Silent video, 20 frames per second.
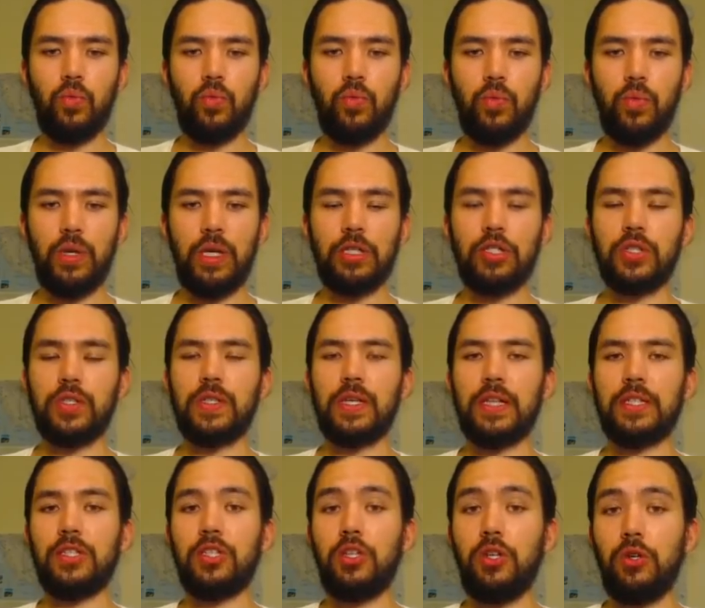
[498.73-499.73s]
He just
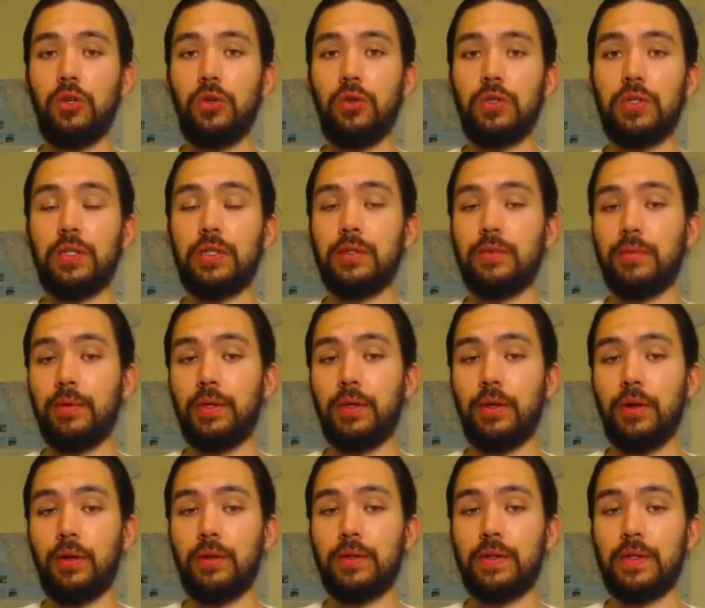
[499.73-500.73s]
gets huge, and he's
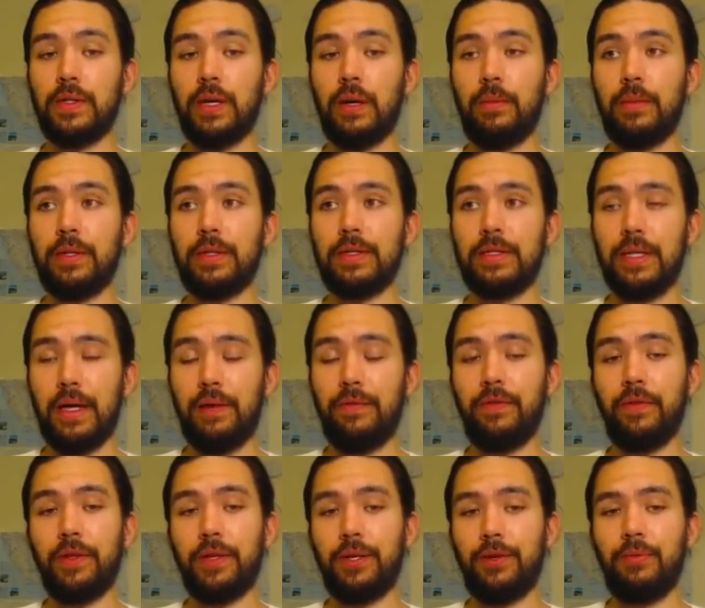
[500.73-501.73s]
really hard to summon.
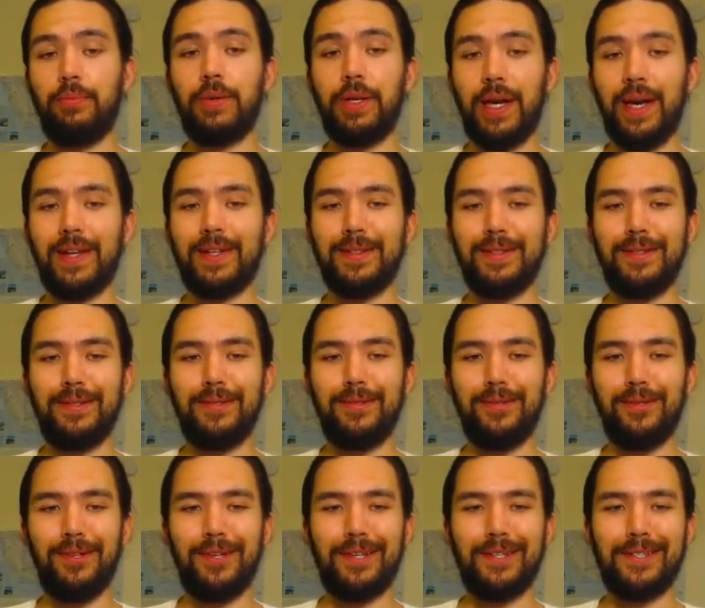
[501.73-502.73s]
Definitely could be added to
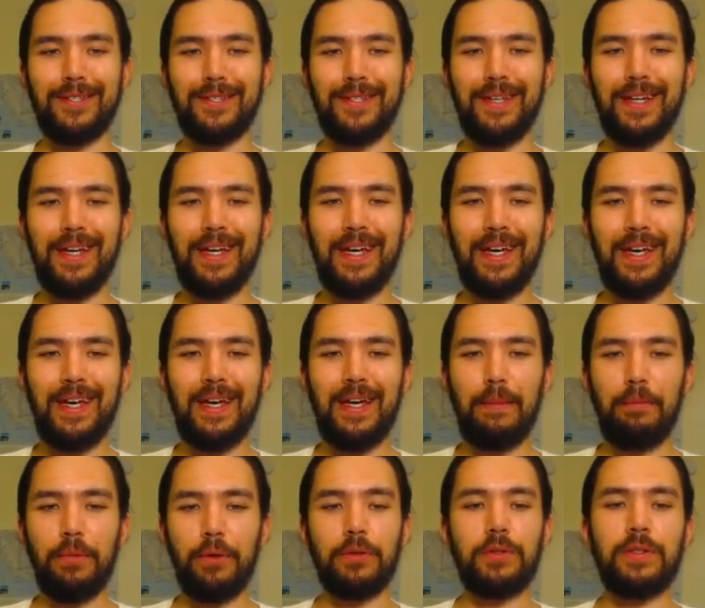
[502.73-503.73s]
Duel Links.
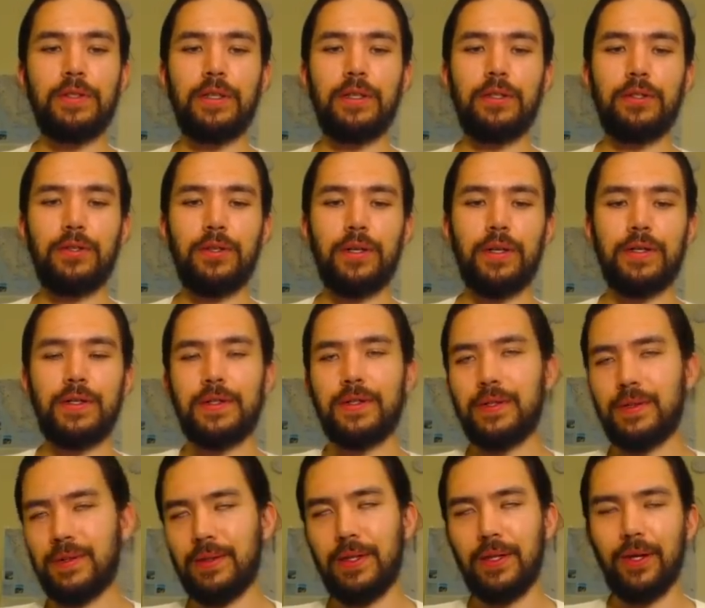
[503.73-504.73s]

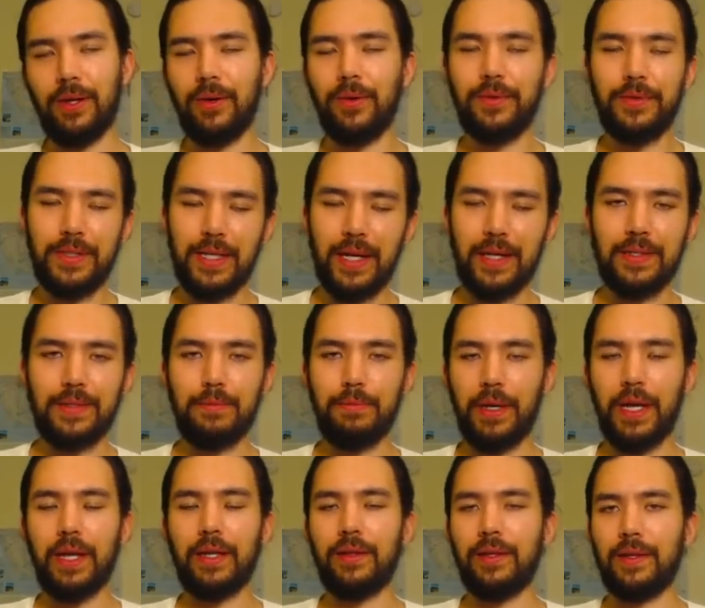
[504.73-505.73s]
Burstinatrix, test
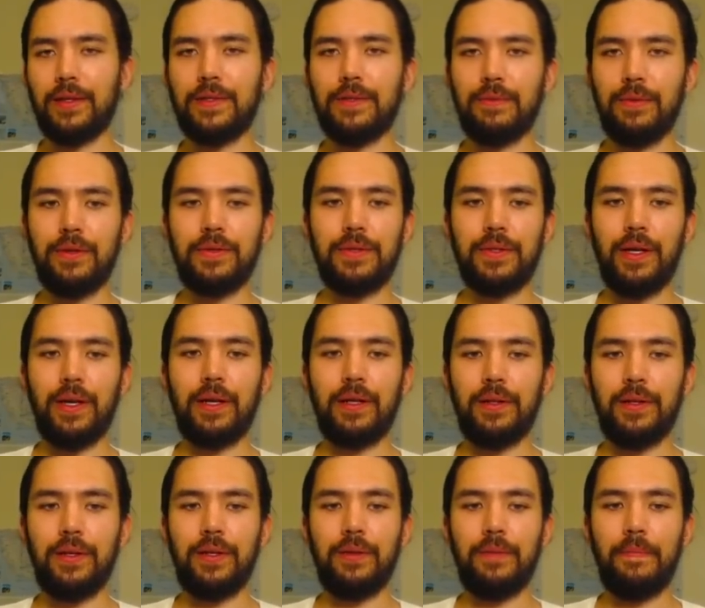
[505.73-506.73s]
ban list most
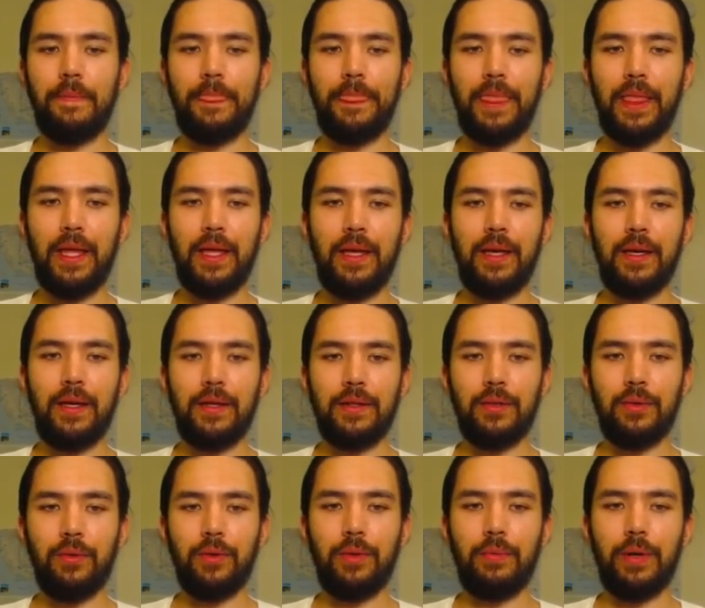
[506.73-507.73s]
likely.
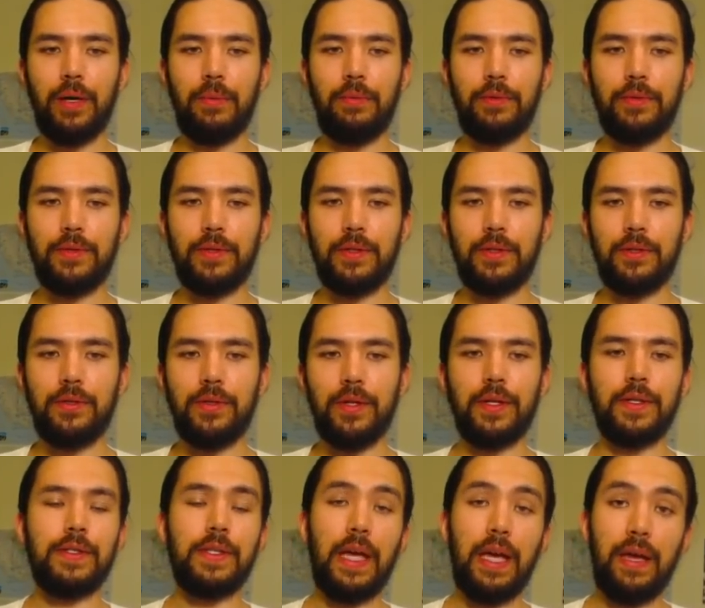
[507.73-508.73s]
Don't worry about
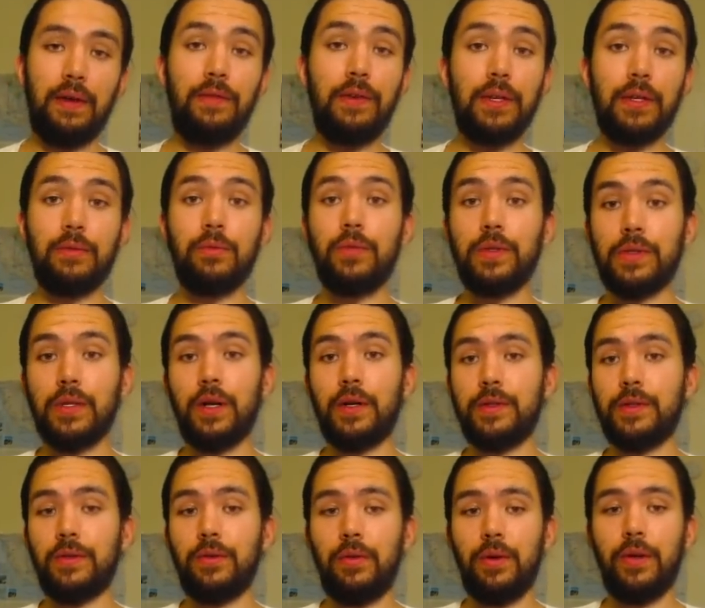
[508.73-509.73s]
Burstinatrix. Avian was
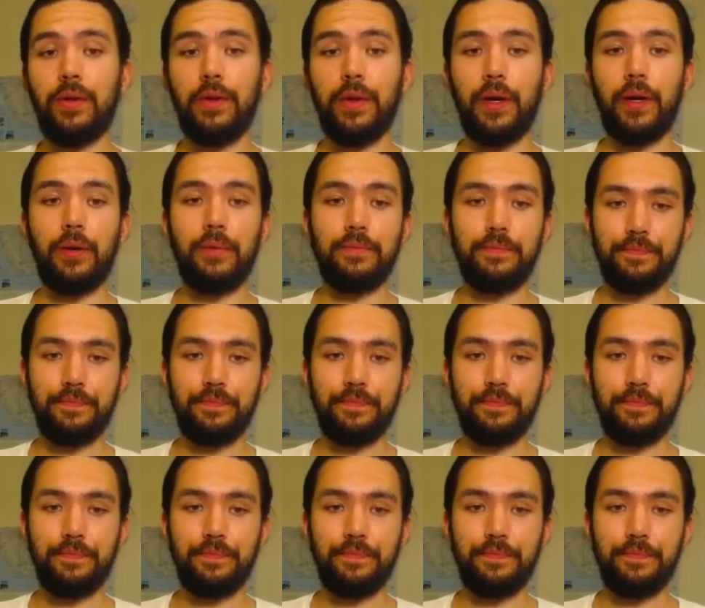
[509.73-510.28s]
also on there.